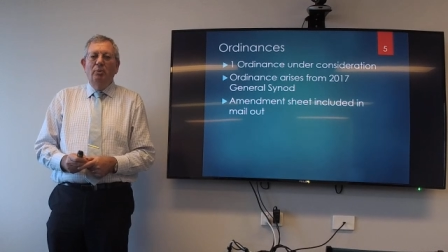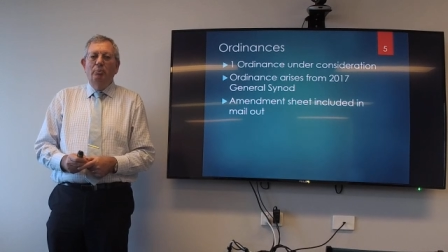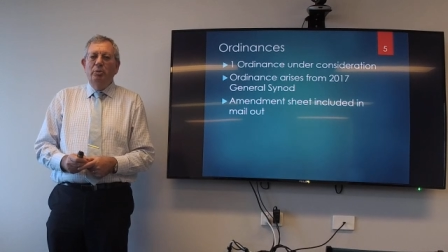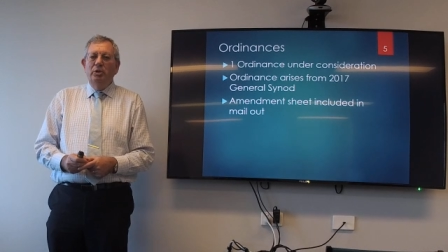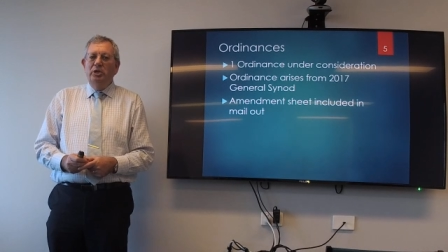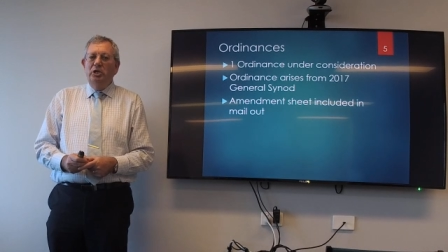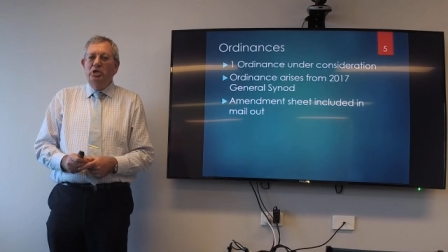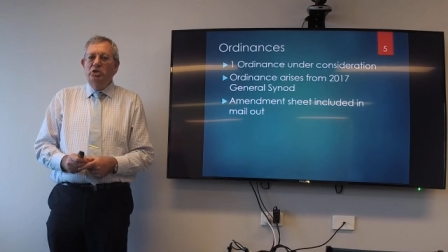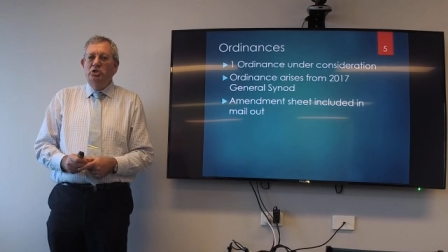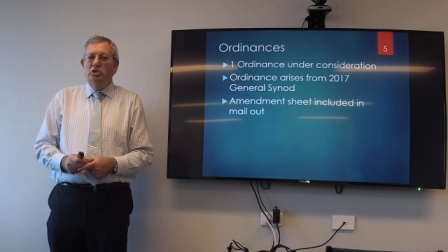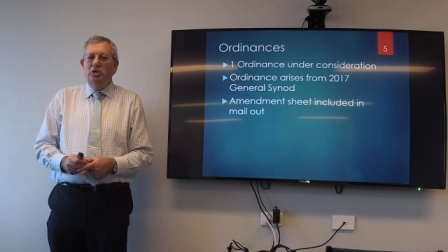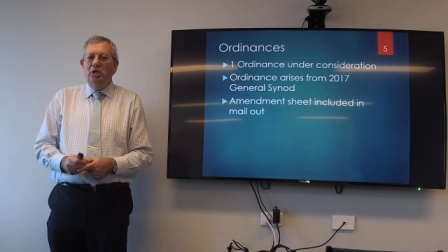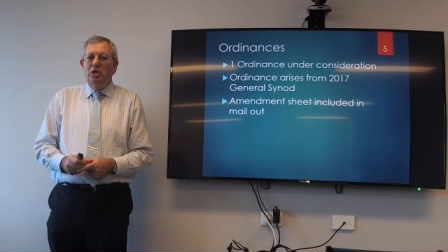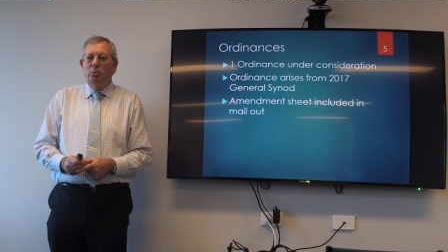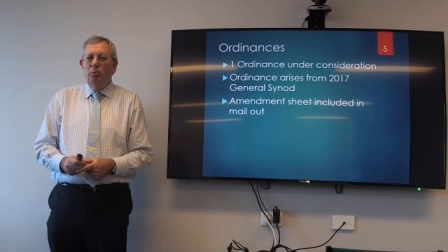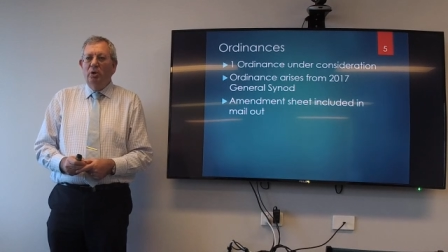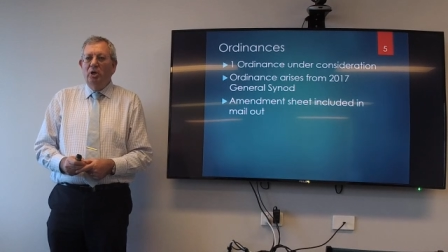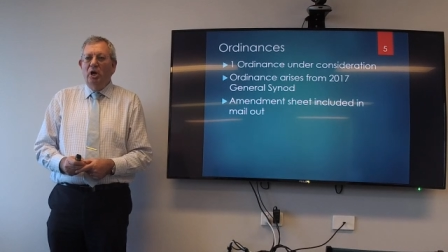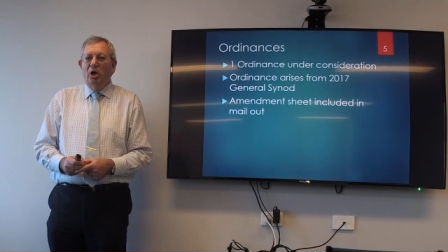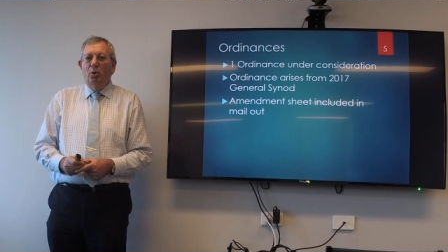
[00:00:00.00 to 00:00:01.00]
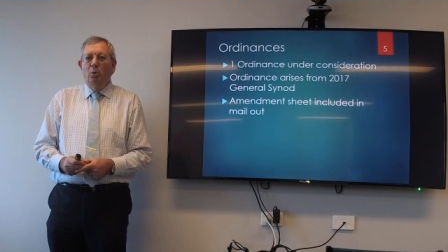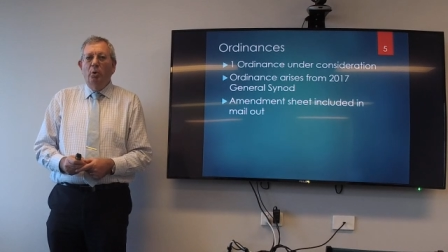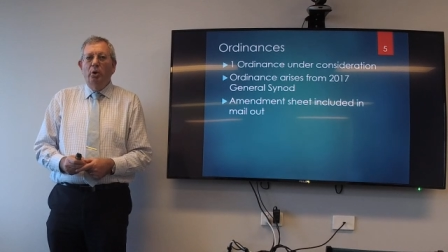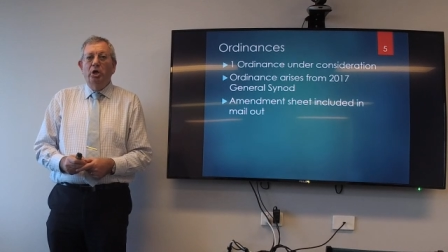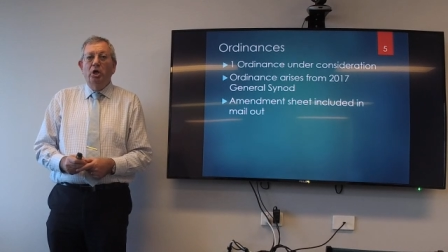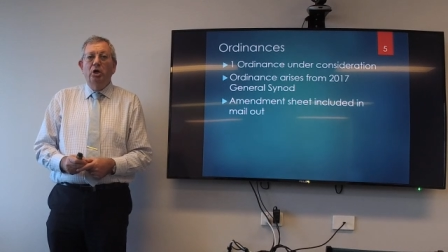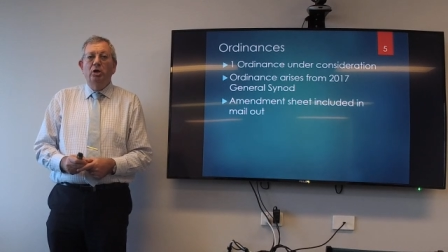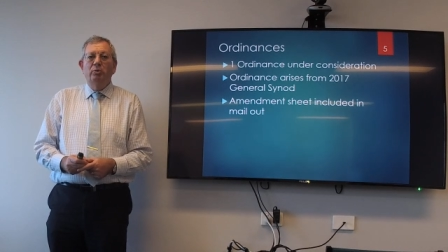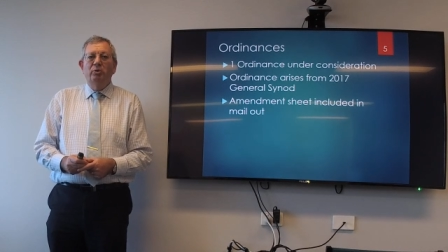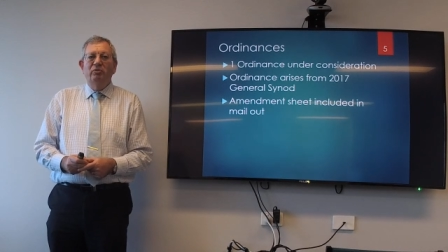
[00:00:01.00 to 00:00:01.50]
but this year we're
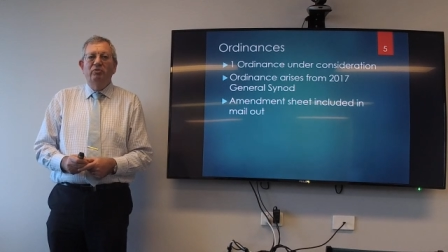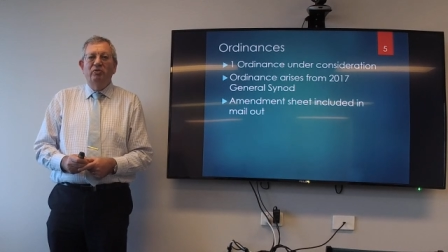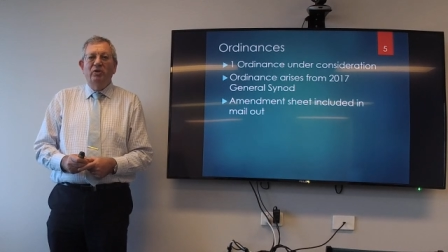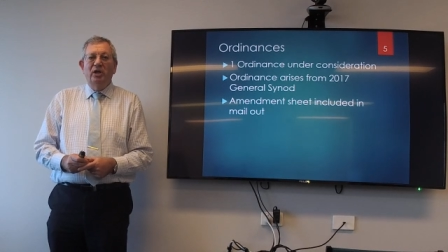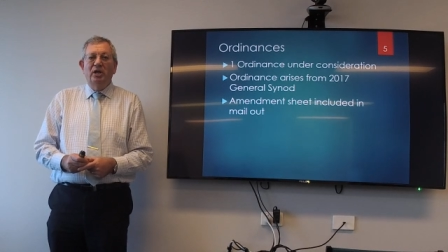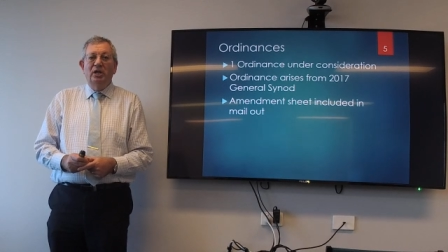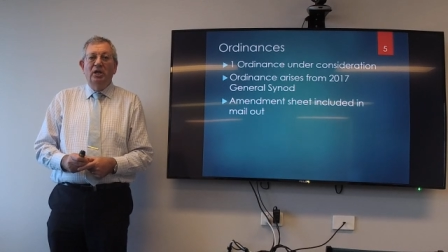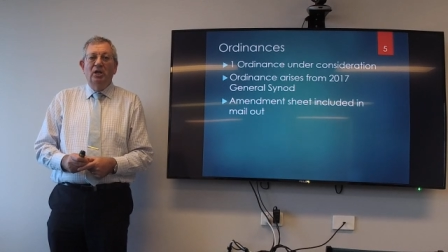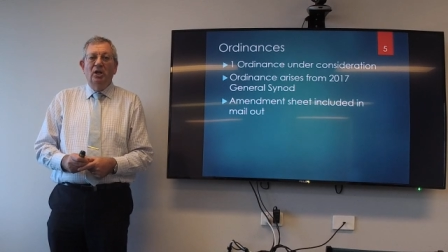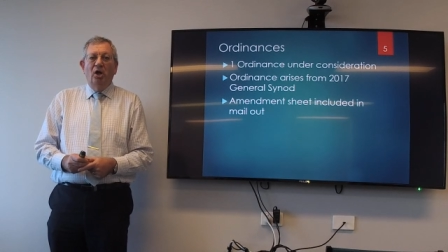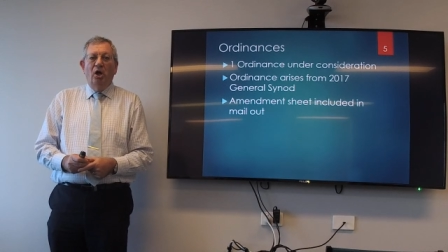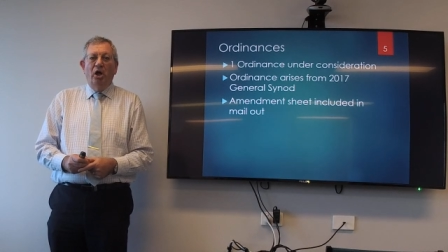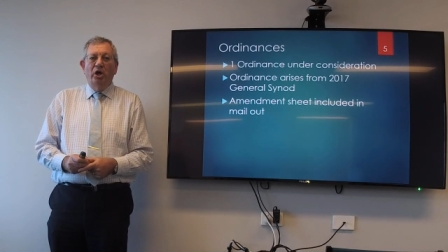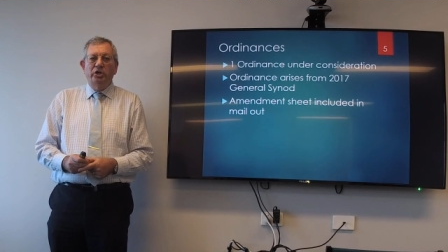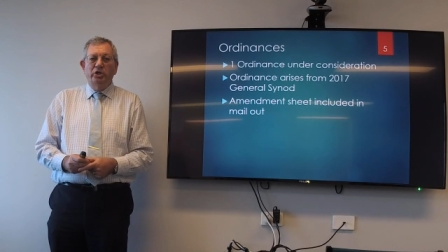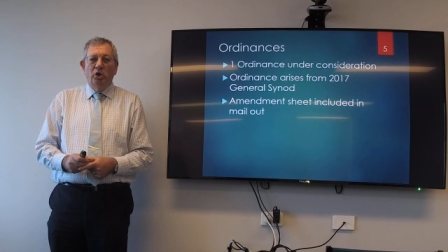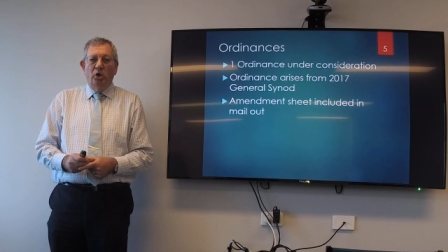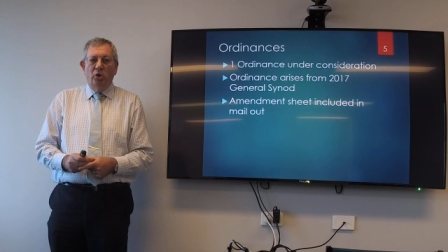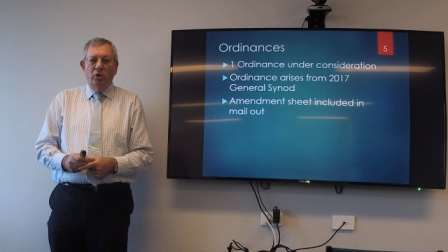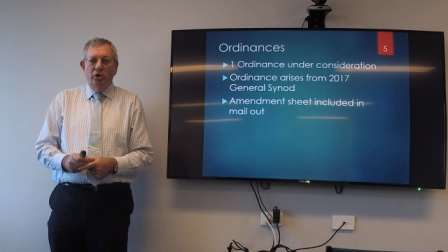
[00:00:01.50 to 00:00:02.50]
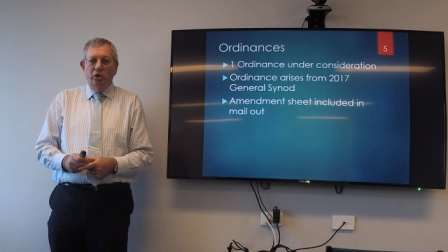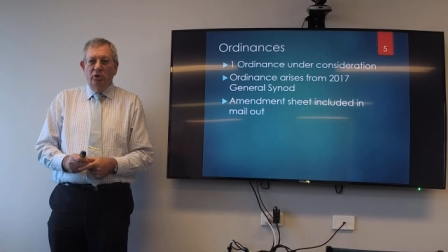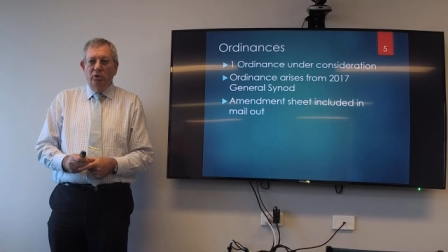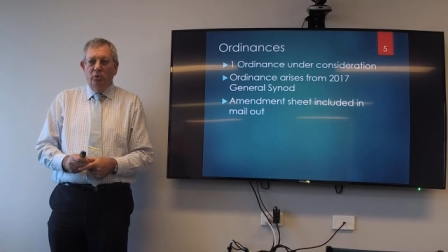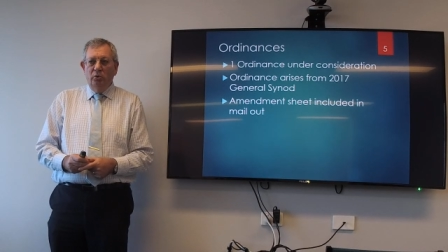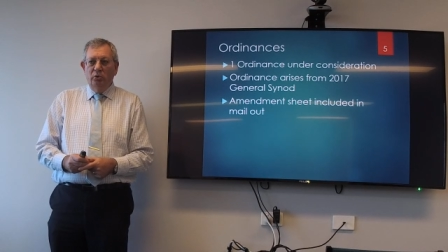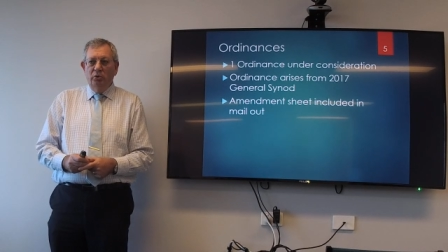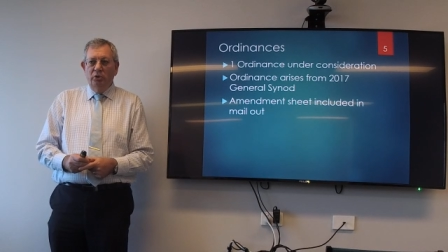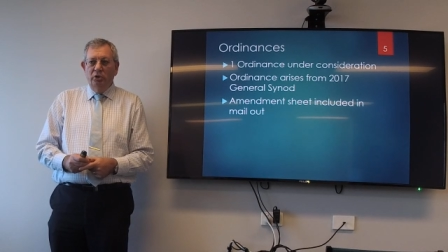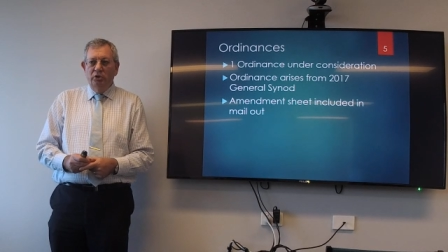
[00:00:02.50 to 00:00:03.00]
going to be fairly light on in
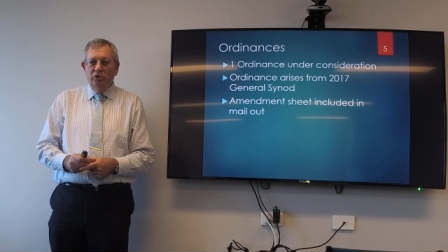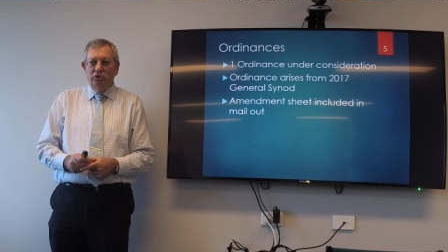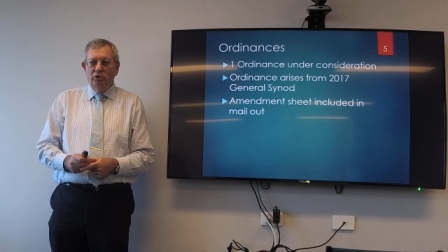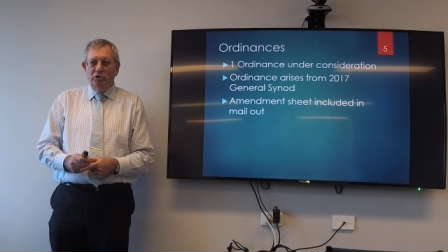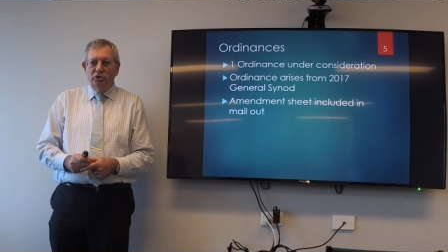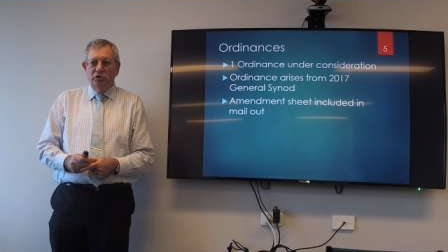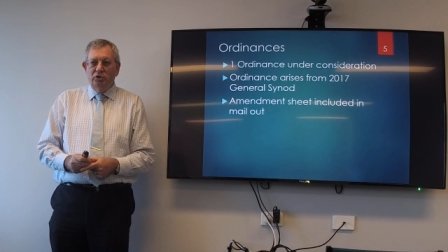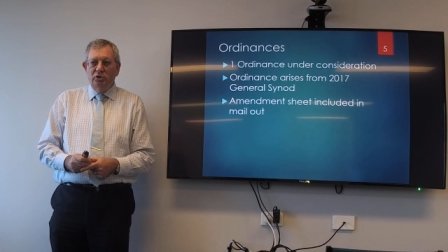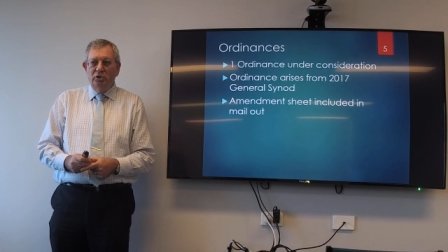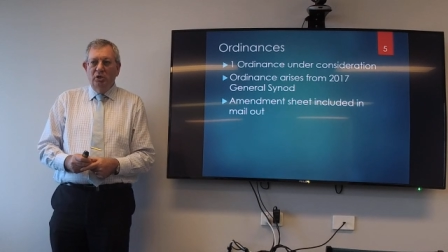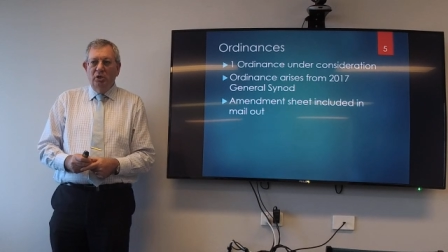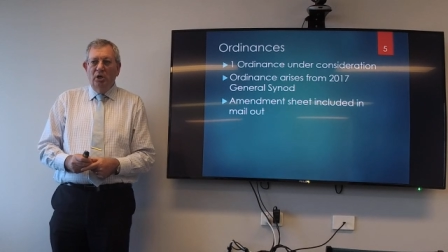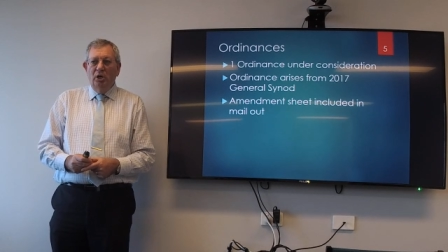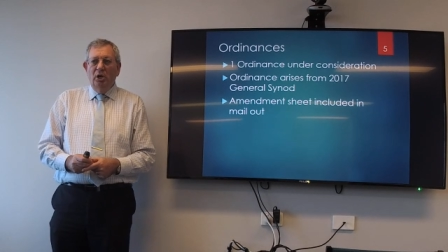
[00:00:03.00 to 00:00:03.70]
ordinances.